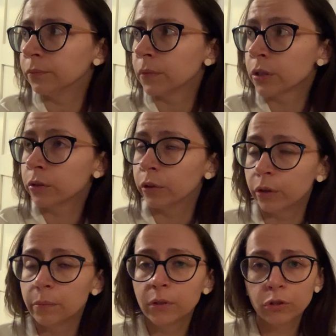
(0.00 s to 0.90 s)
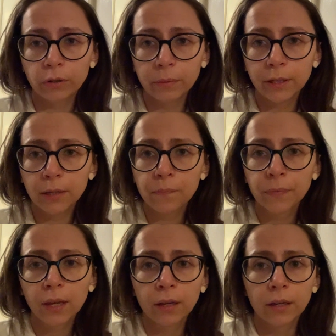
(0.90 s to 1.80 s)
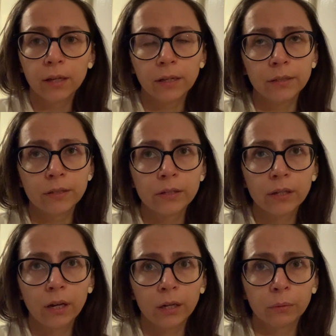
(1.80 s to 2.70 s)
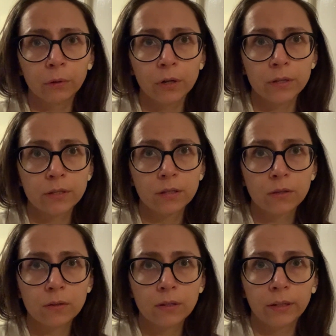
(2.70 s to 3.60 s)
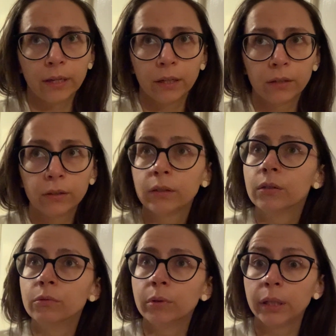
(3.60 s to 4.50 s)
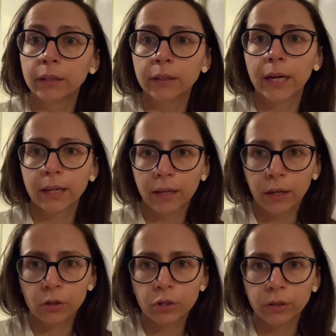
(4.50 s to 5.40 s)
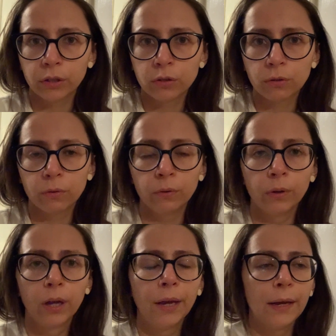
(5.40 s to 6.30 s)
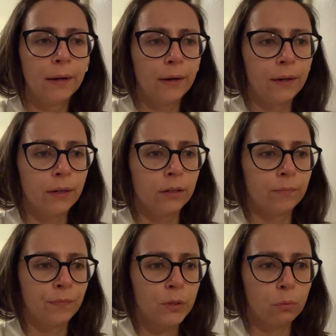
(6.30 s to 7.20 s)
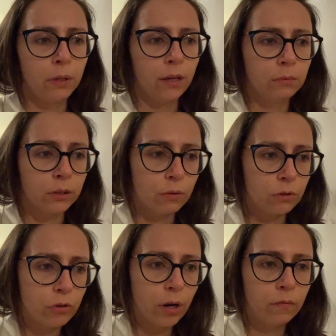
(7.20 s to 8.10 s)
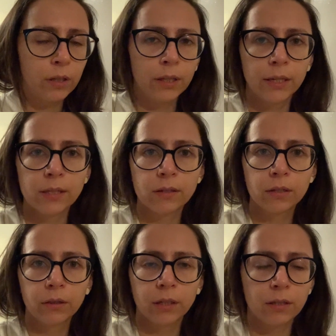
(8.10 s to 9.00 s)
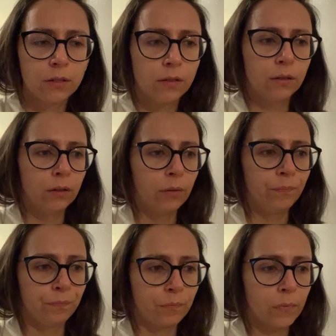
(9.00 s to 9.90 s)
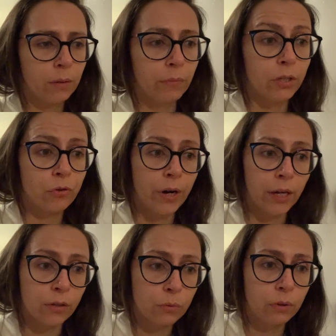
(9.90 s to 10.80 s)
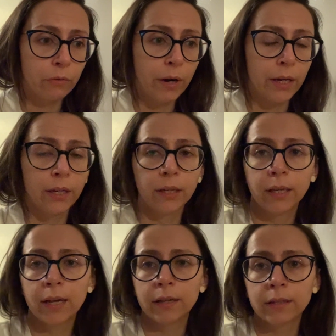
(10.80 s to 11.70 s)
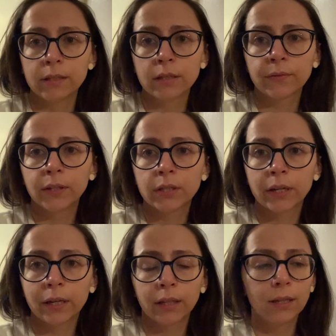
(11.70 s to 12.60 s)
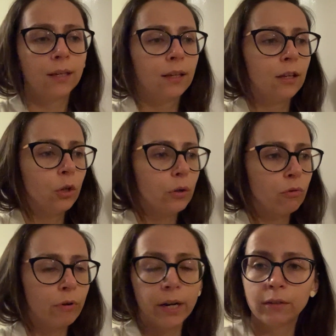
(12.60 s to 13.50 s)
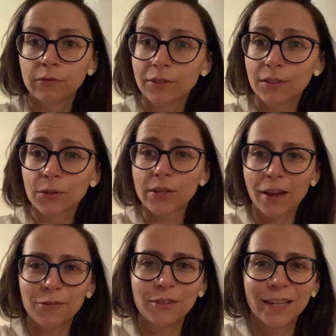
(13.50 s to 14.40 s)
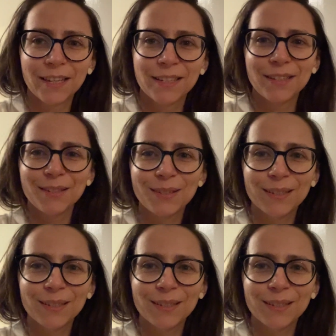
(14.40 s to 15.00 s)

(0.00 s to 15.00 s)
storm in Germany, and I was like really lucky actually to be able to travel, and that my trains were running, and that I arrived safely and